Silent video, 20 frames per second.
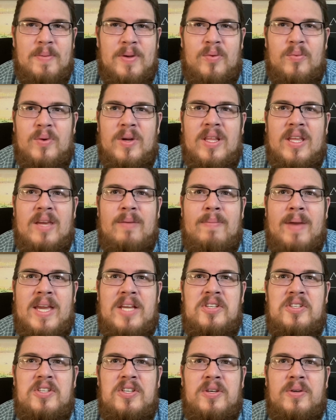and really
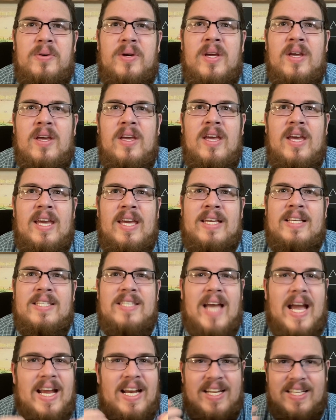makes you
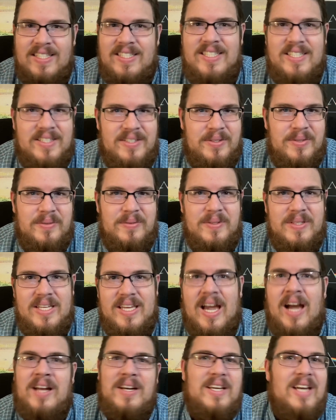excited to
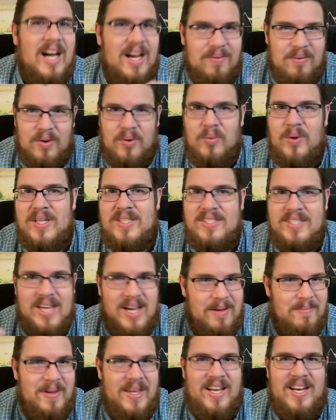uncover what's
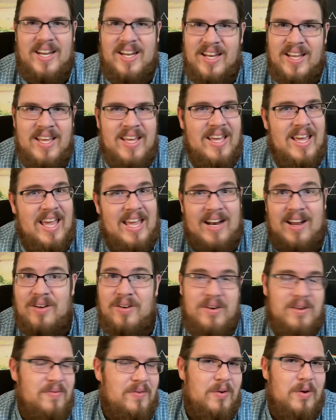coming. And
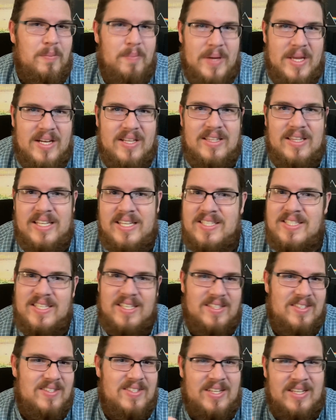on even repeated
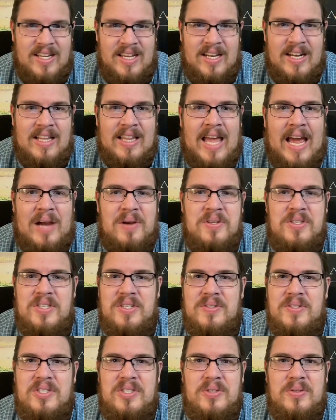listens, it allows
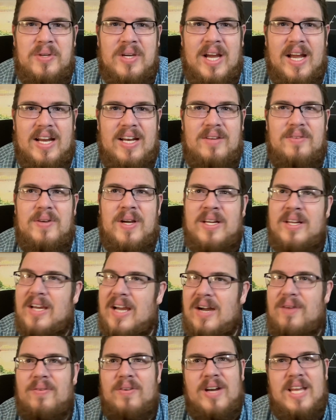you to kind of
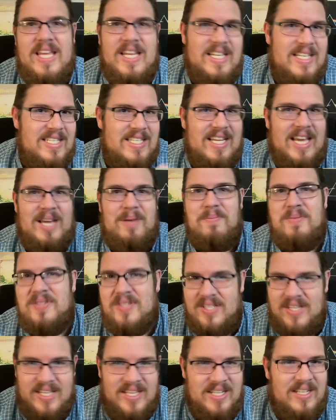uncover hidden depths
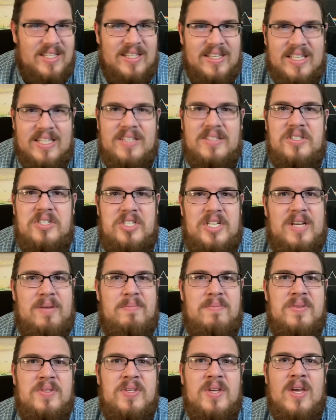and hidden little
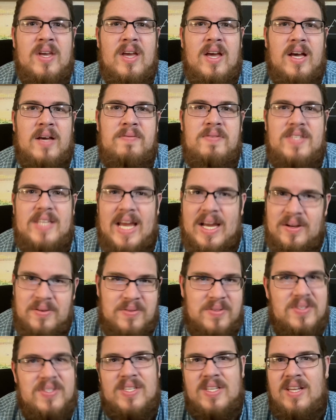gems of
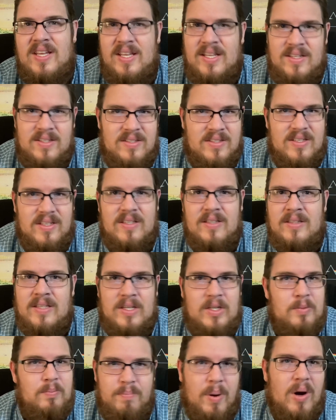sounds and
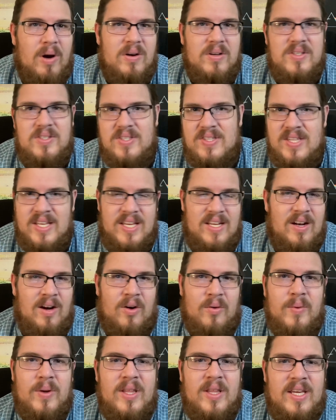little parts that
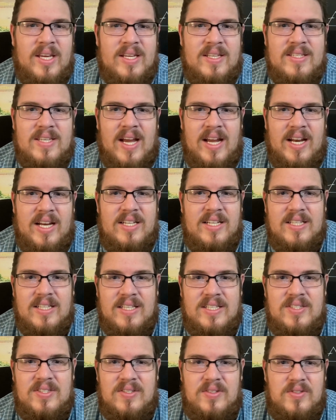are really exciting to
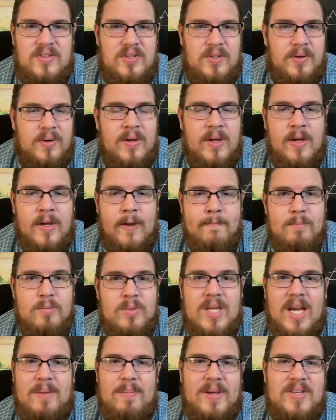listen to.
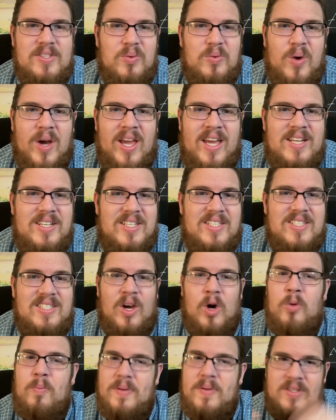Time Has a Way just
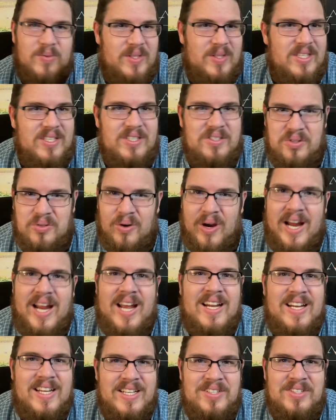opens with this
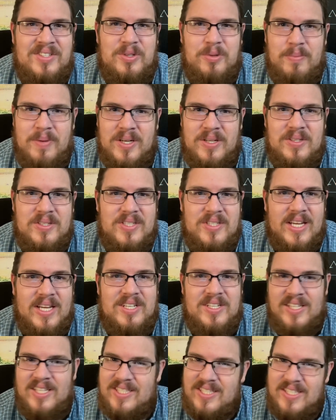grand instrumental
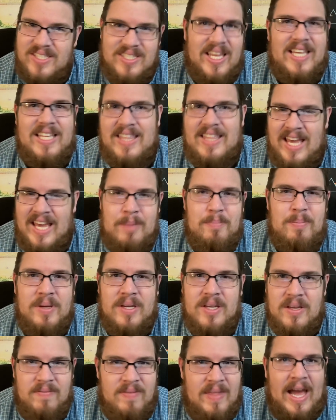section. This is like the
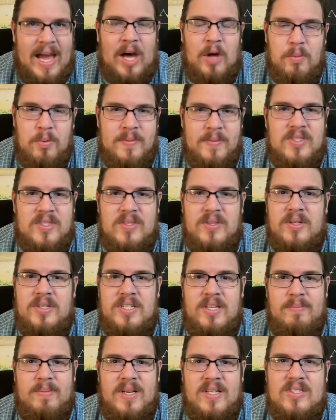epic of the album. It's
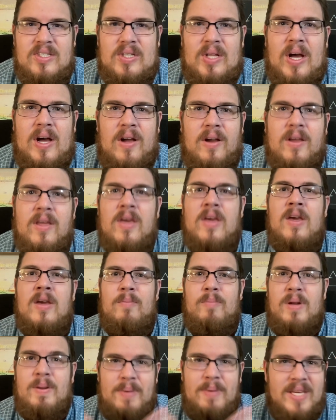13 minutes long,
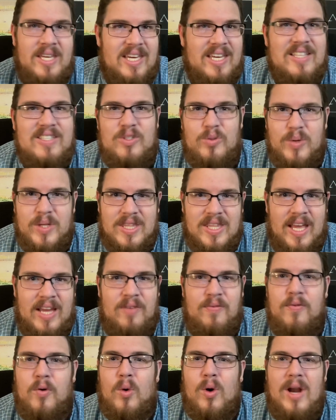but it begins with
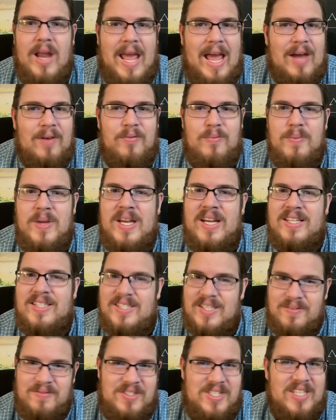like 4.5
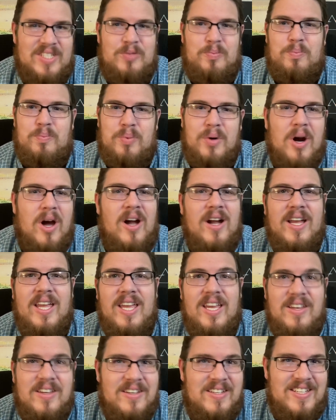minutes of just
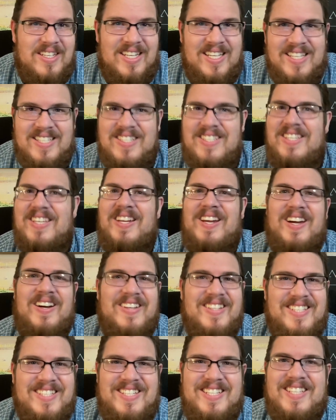proggy goodness. You know,
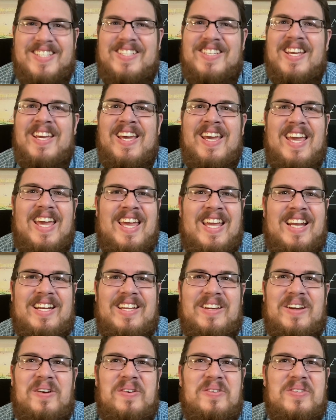it's just, it
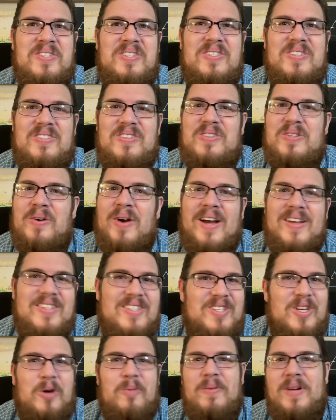goes throughout
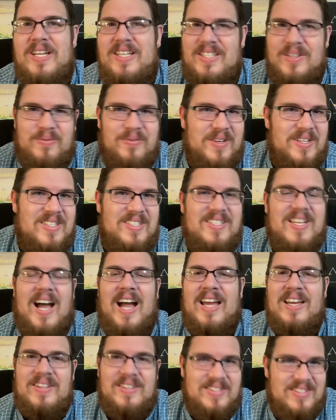so many different
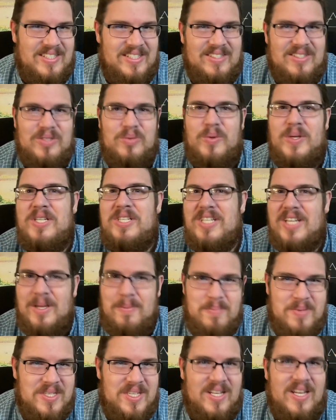styles and
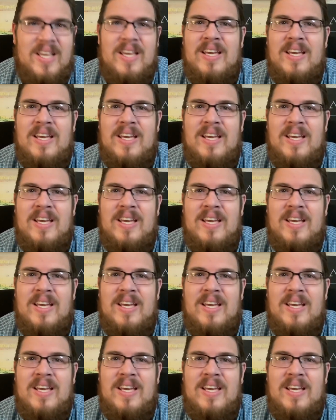switch-ups and